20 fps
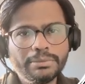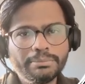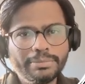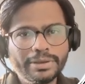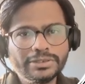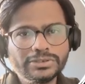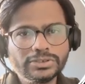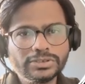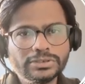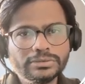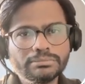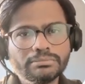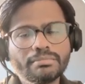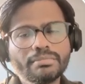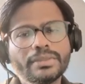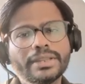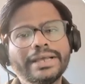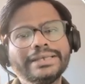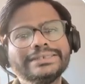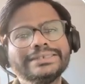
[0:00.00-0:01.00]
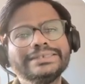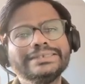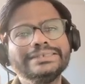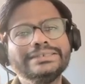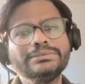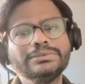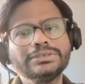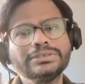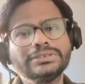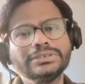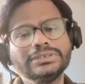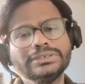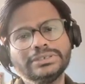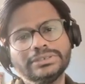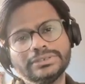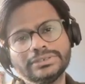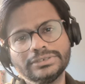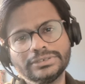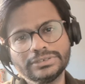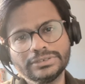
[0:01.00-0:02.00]
pension, as the name suggests,
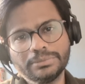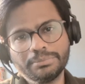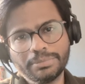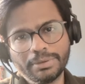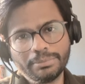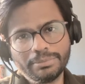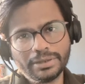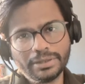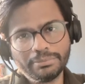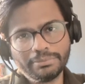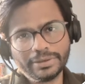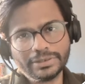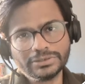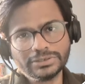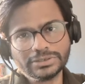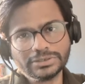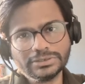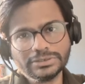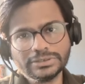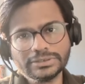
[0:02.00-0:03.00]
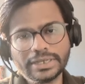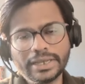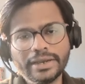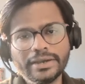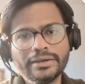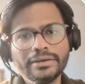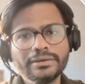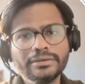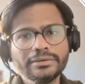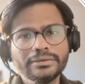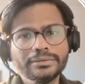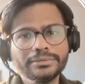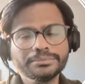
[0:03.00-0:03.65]
this is a public pensions. And